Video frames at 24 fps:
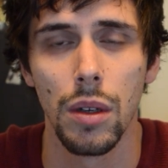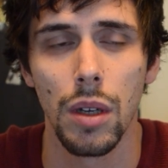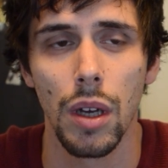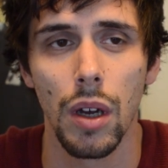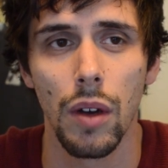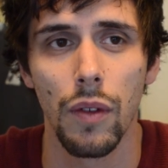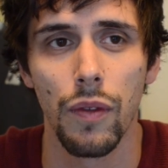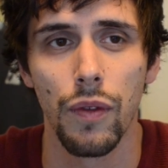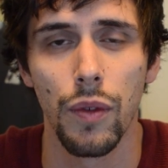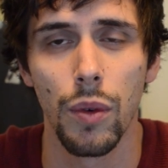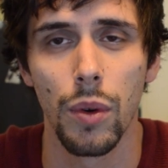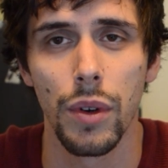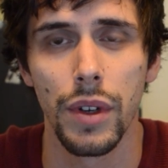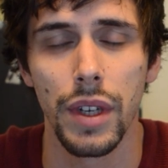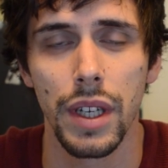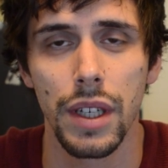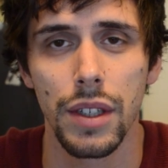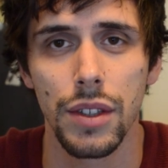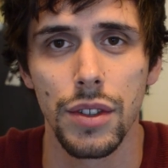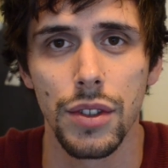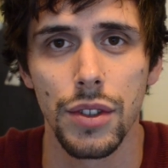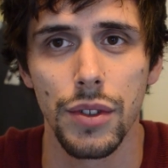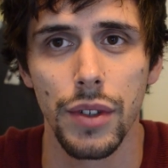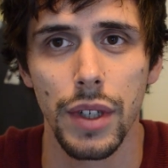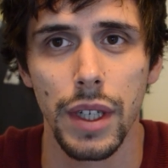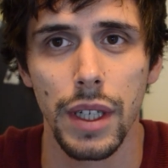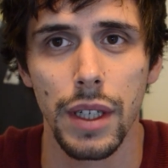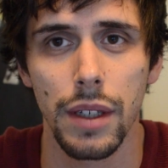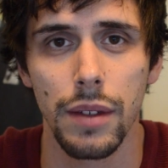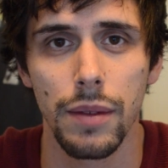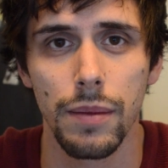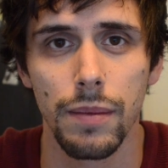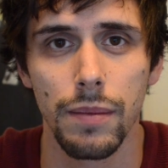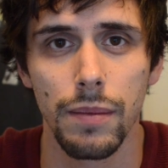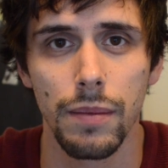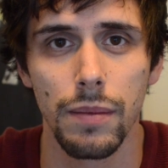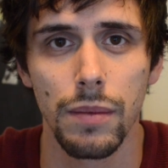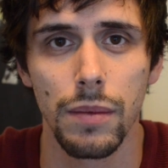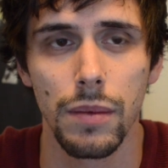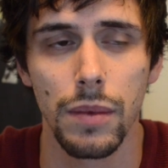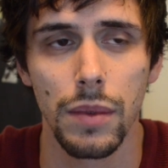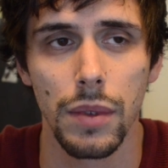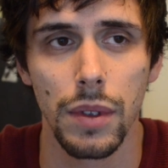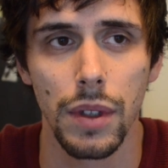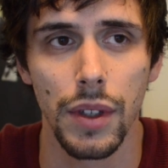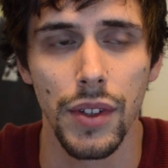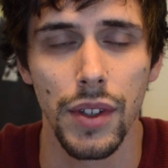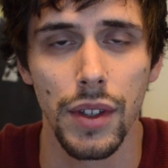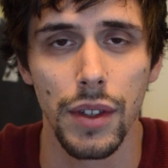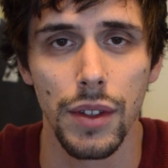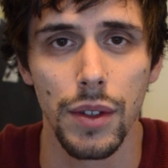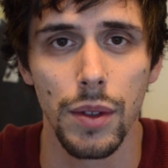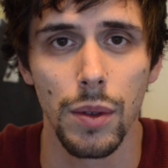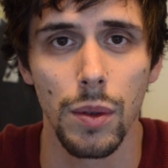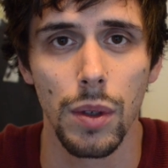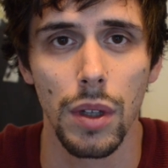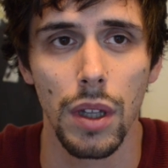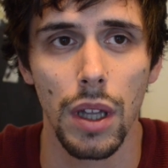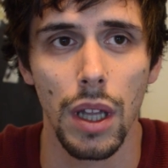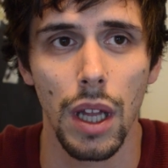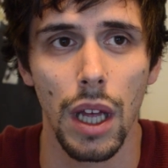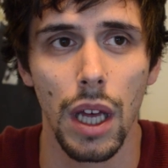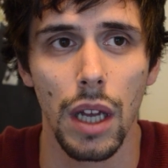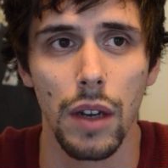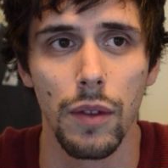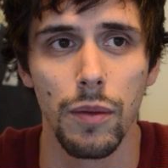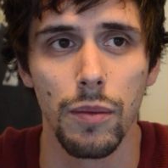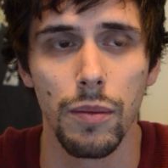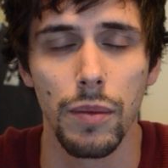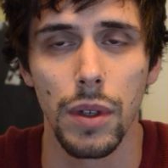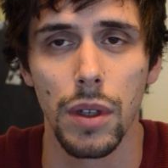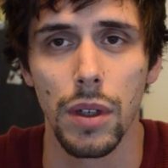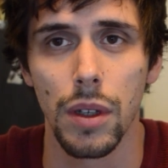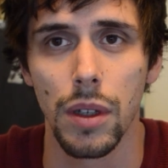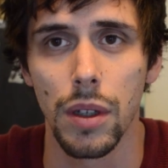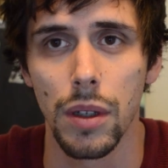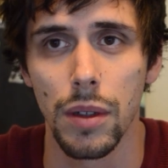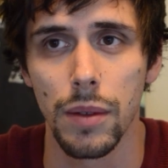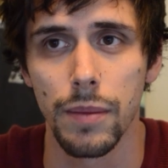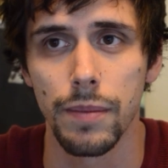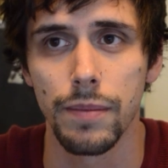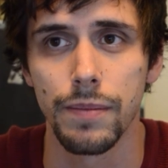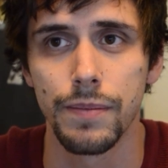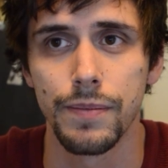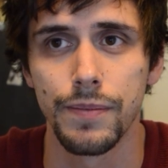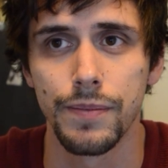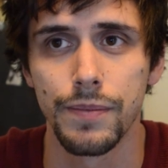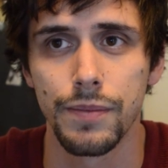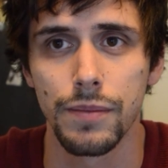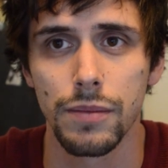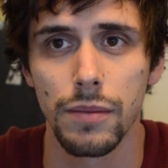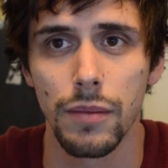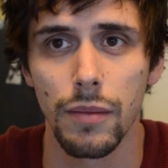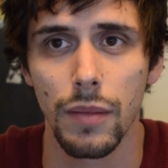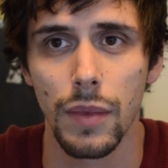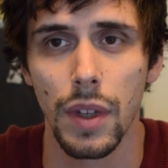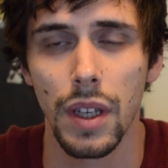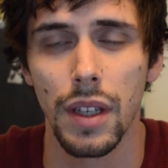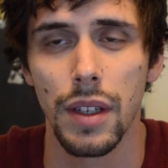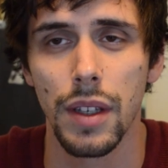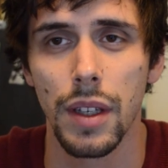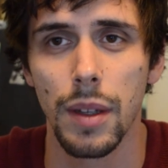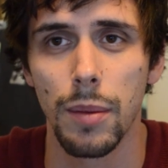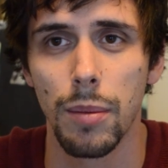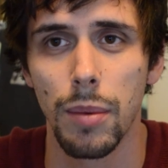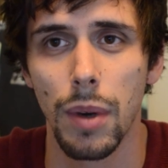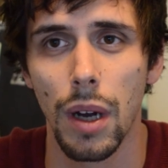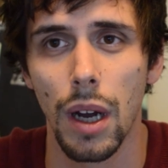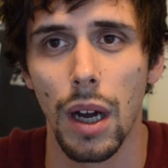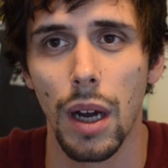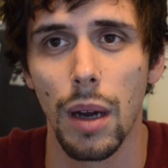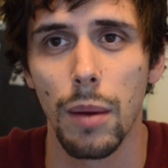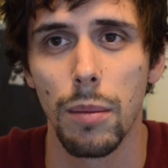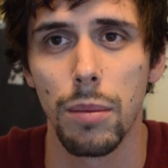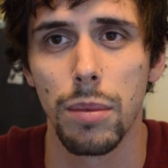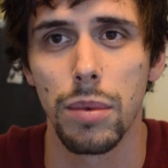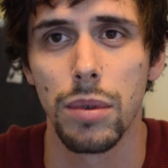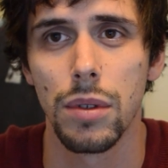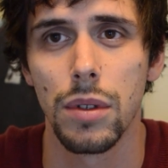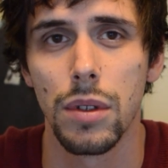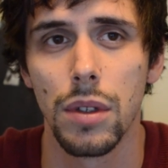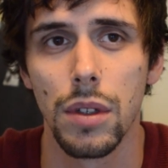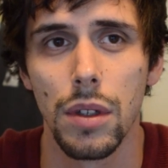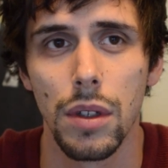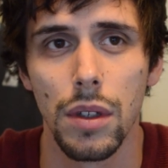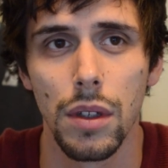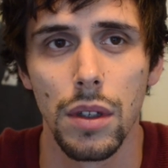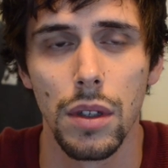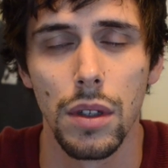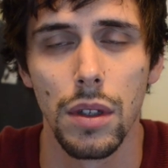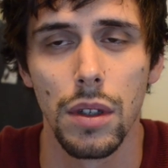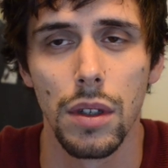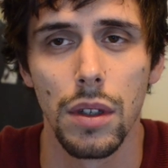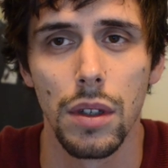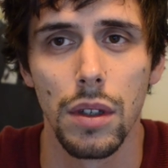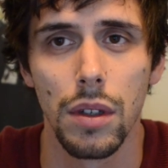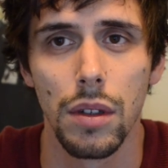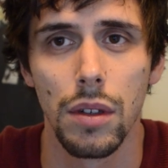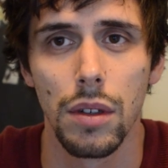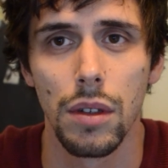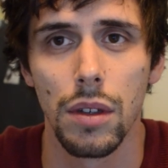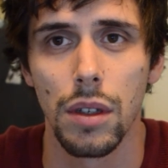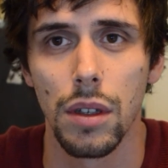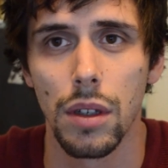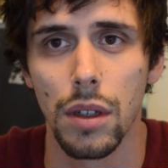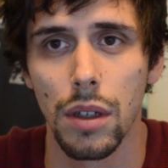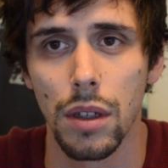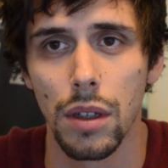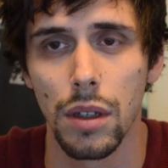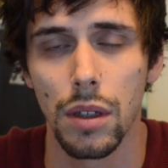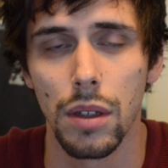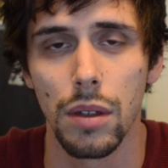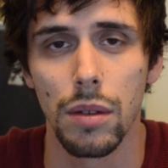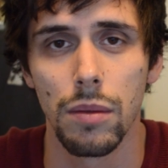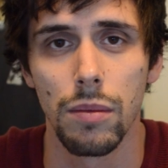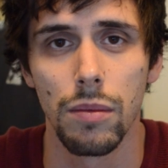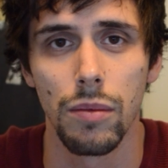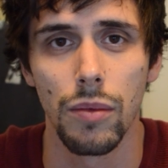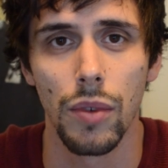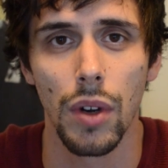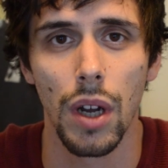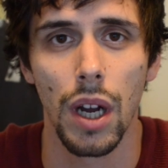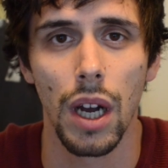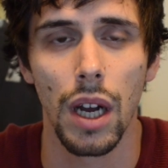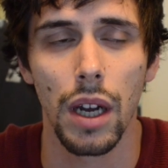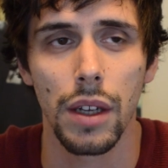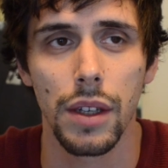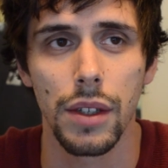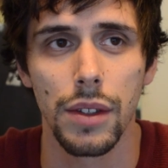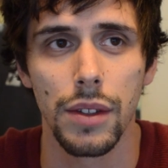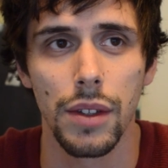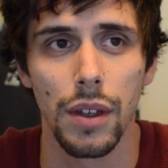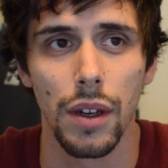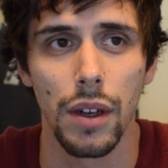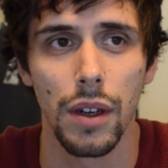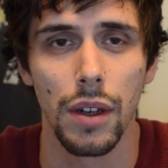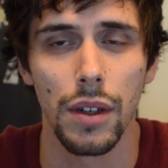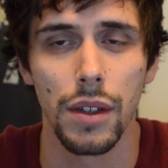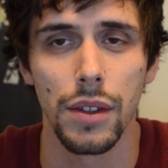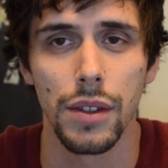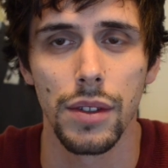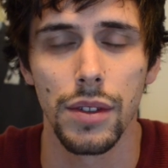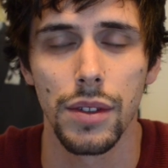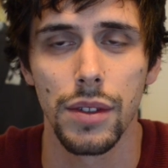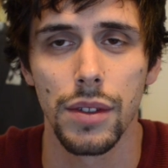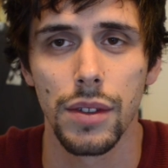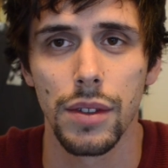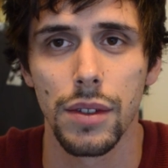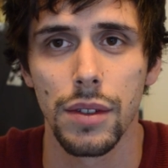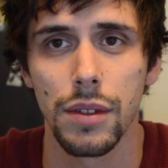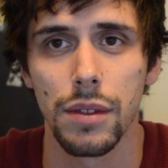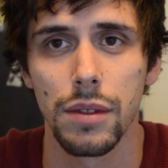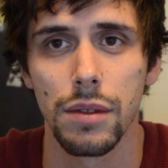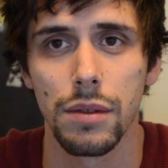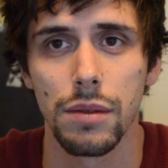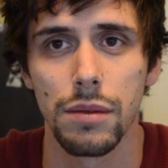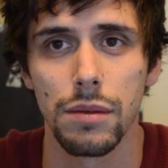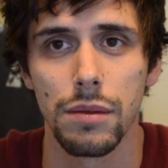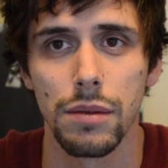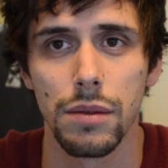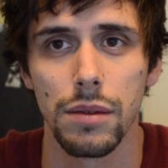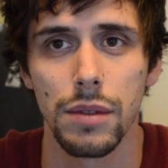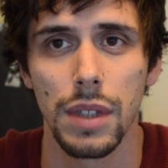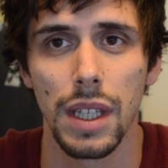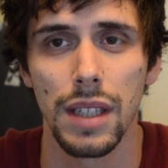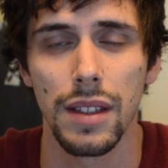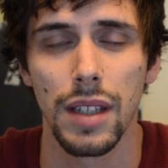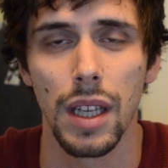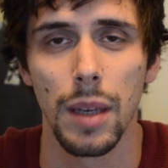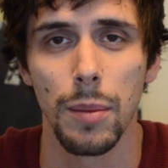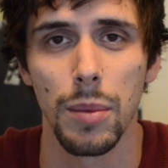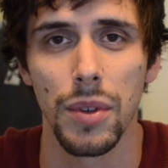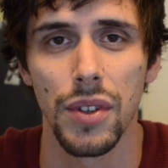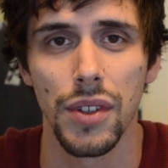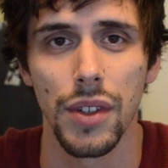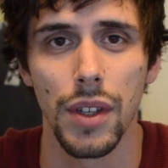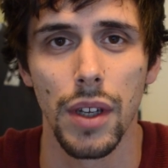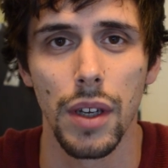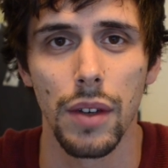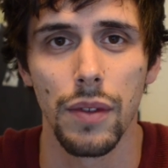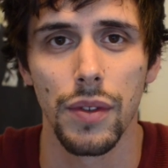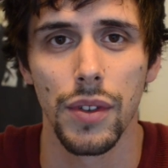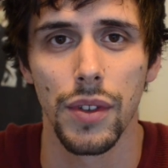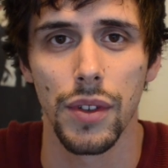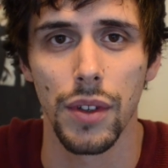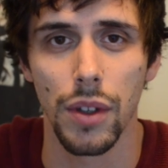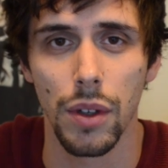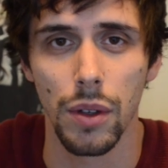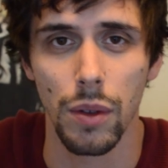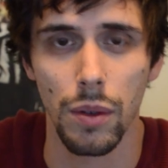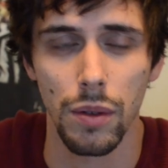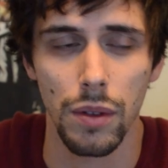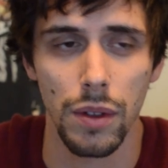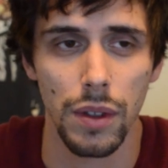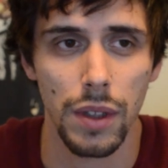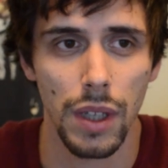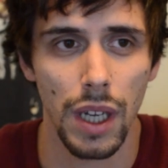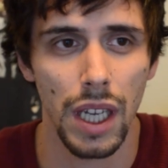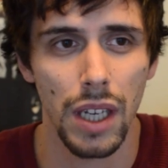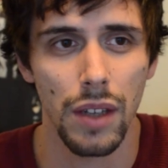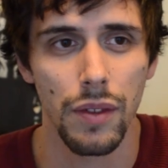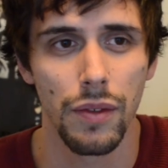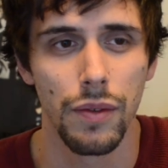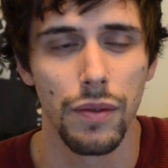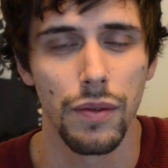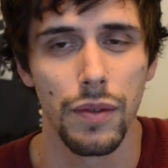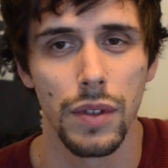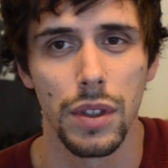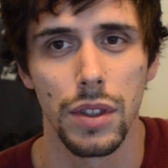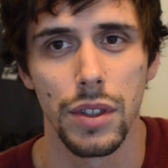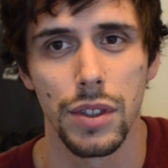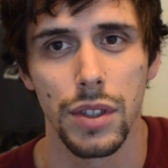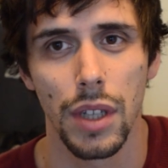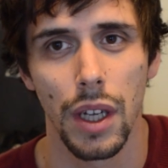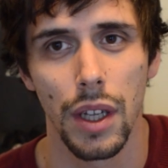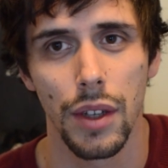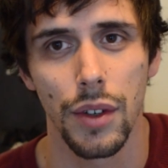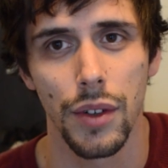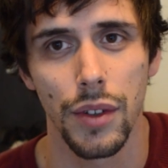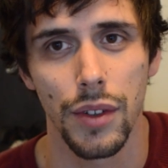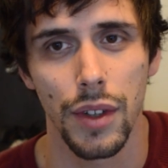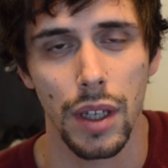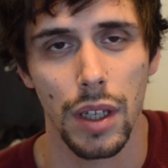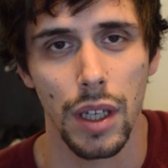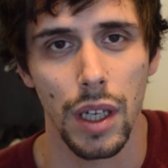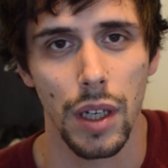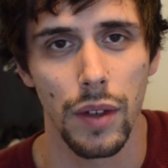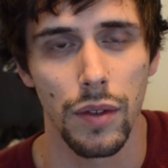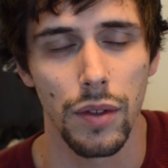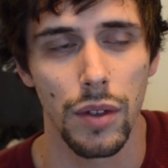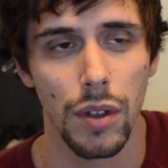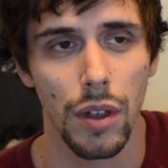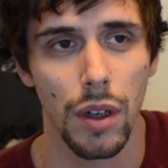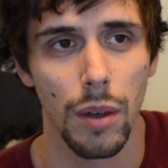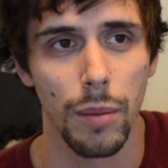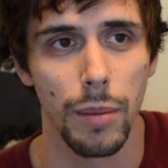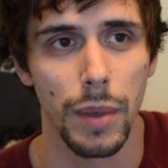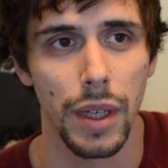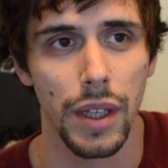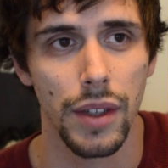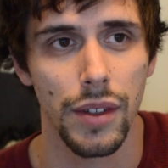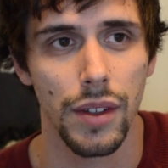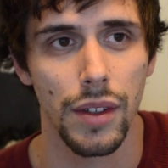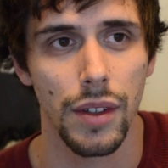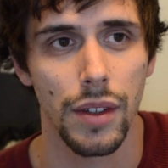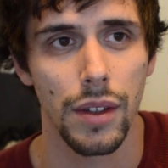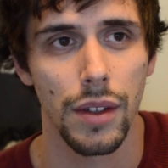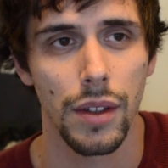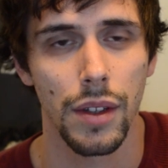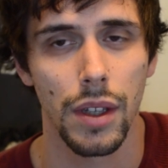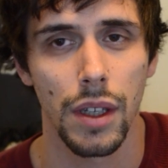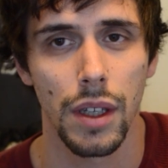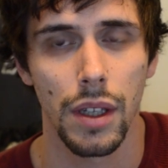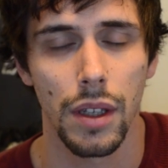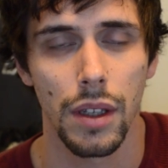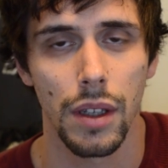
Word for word: about uh, four days straight, listening to a lot of um, indie pop, um, rock, guitars, that type of stuff. So kind of genres that cover all bases